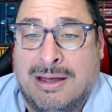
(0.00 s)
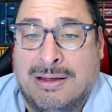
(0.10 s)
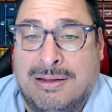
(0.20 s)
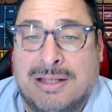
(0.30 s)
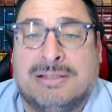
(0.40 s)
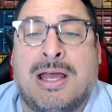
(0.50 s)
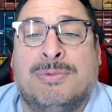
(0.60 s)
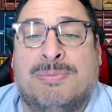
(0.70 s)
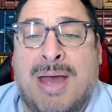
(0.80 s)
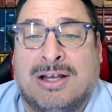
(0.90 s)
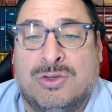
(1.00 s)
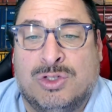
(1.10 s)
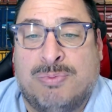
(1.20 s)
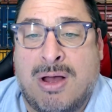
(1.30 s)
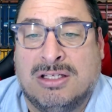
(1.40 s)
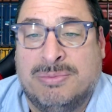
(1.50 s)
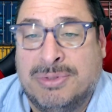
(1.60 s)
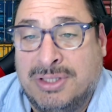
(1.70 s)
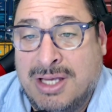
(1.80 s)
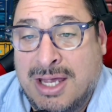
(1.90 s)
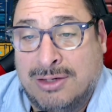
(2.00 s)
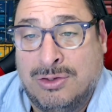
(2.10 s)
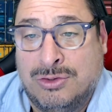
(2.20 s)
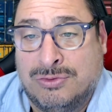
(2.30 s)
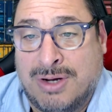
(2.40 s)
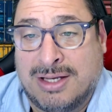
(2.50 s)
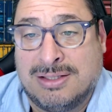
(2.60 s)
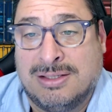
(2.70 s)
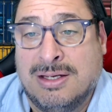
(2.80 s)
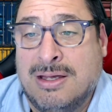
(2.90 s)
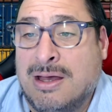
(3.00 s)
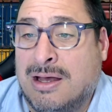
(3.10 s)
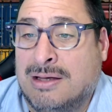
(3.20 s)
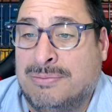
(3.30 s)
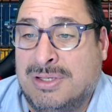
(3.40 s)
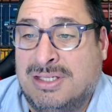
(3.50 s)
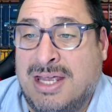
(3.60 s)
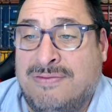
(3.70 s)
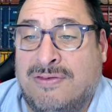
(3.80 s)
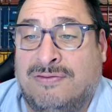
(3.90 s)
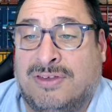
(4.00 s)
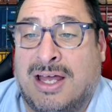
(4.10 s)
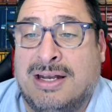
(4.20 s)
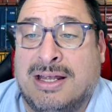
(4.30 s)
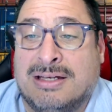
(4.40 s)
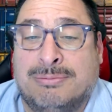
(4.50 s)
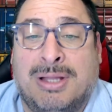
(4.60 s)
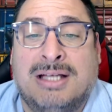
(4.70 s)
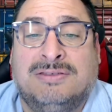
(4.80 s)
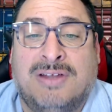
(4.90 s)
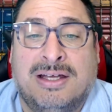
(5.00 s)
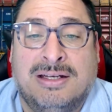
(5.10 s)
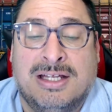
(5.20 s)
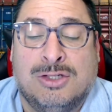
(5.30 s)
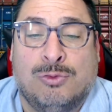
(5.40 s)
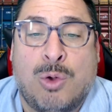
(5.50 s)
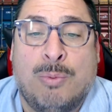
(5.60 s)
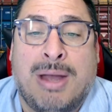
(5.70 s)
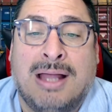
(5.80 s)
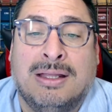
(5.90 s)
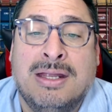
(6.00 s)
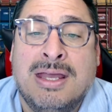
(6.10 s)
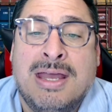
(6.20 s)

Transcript: This comes back to responsibility and who directs safe flight and compliance flight. It's a remote pilot.